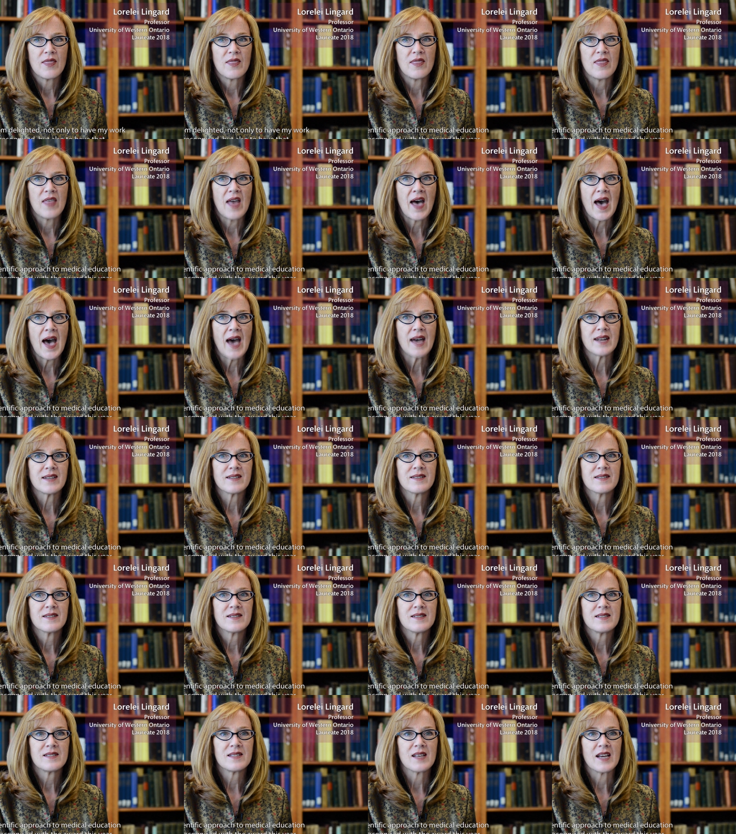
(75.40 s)
that
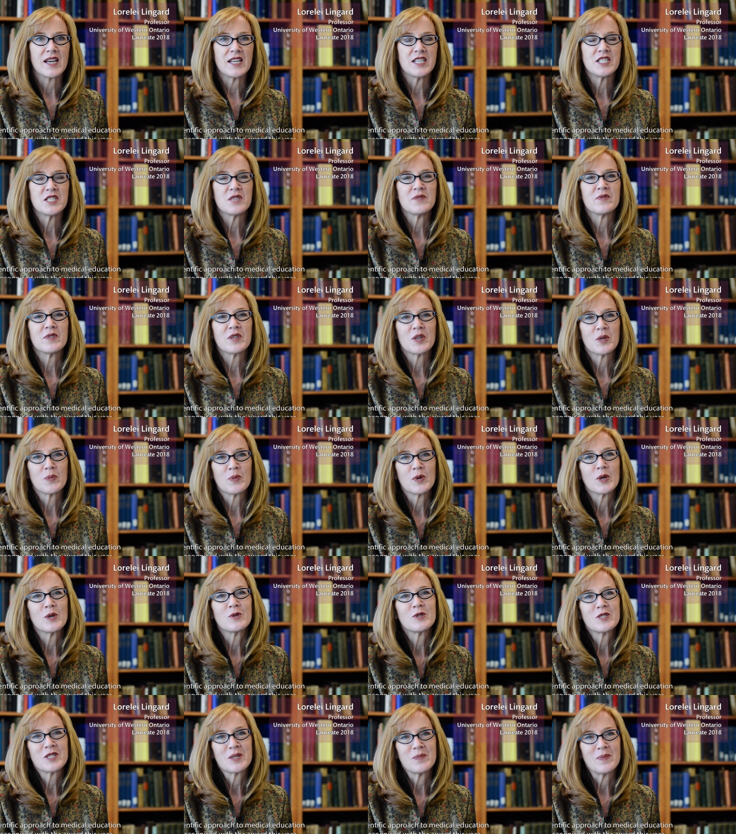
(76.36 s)
scientific
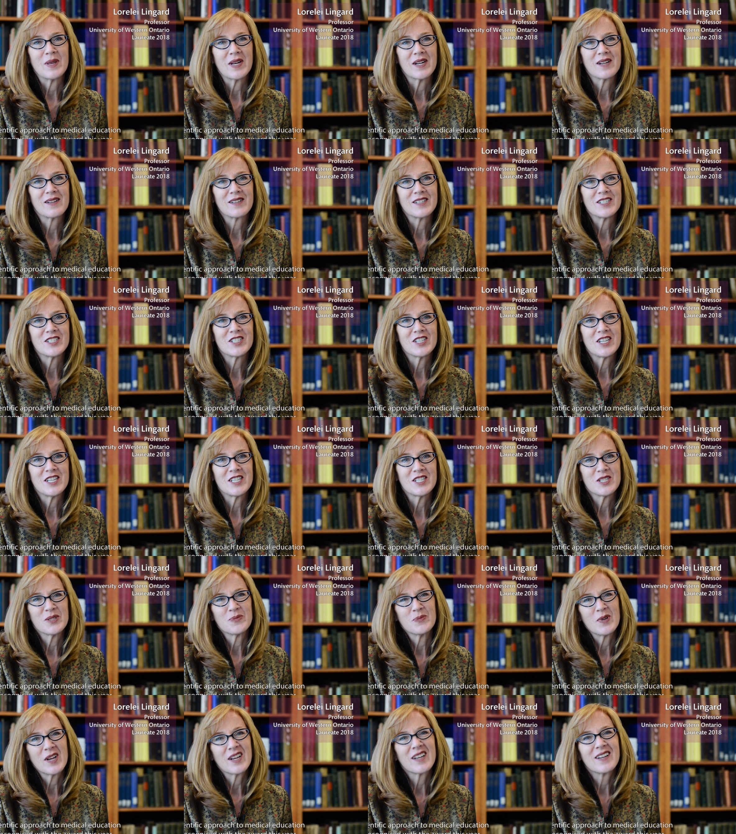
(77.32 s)
approach to medical
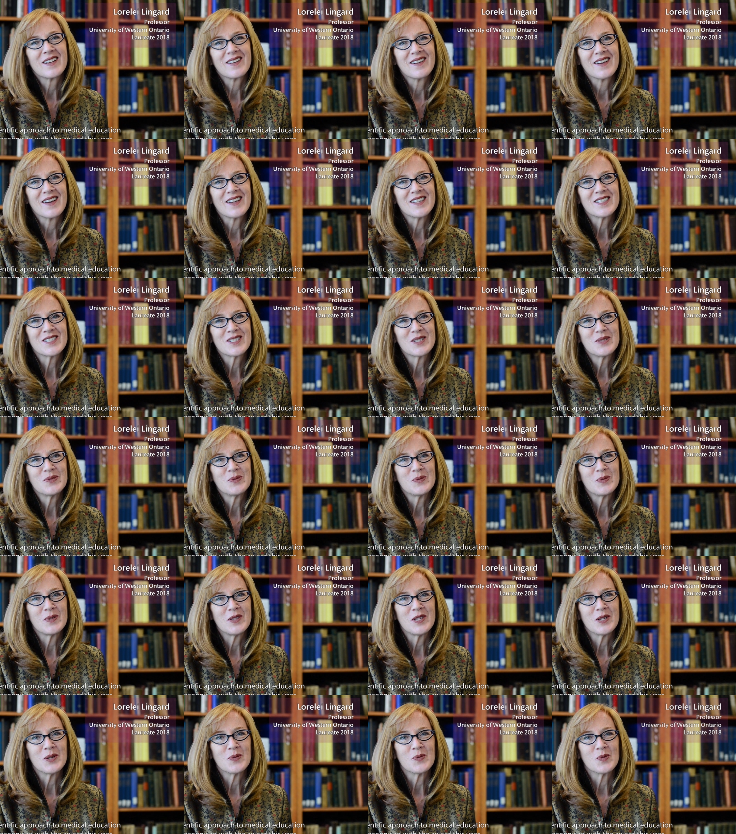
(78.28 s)
education recognized
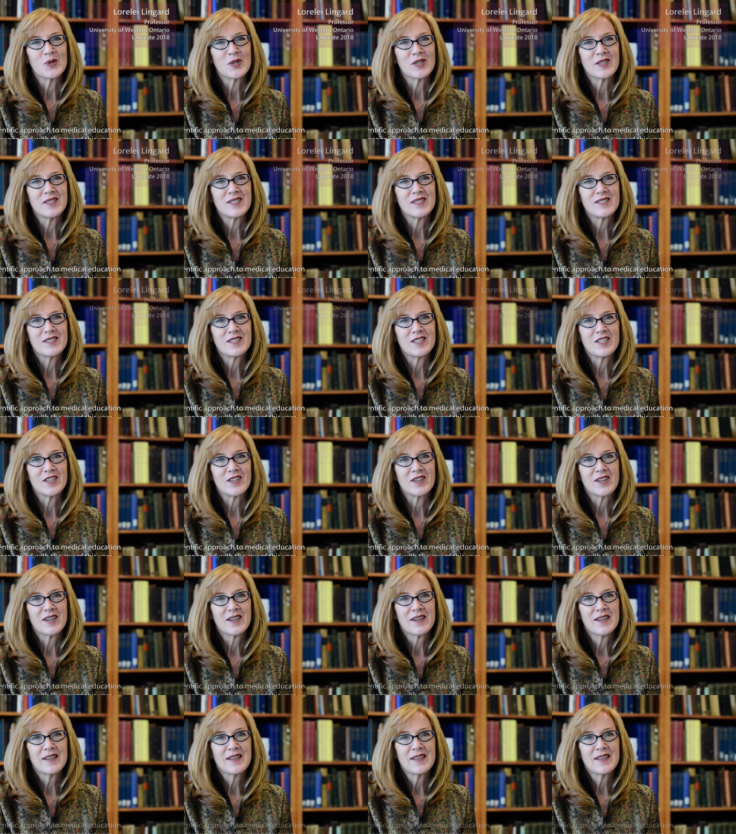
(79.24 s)
with the award this year.